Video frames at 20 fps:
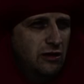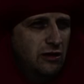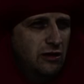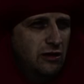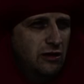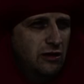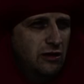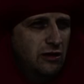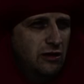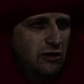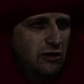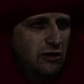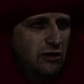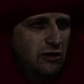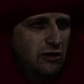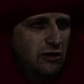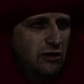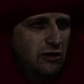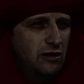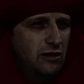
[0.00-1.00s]

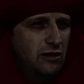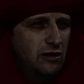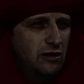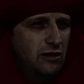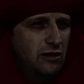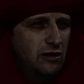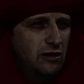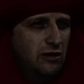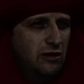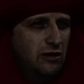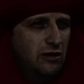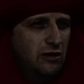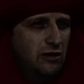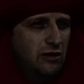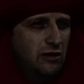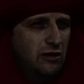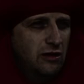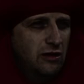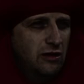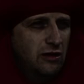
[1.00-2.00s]

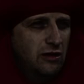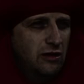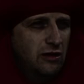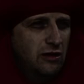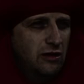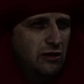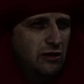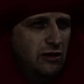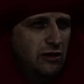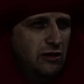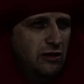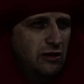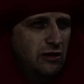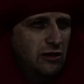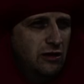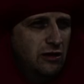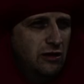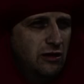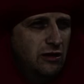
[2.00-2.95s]
This is a still picture; no speech is visible.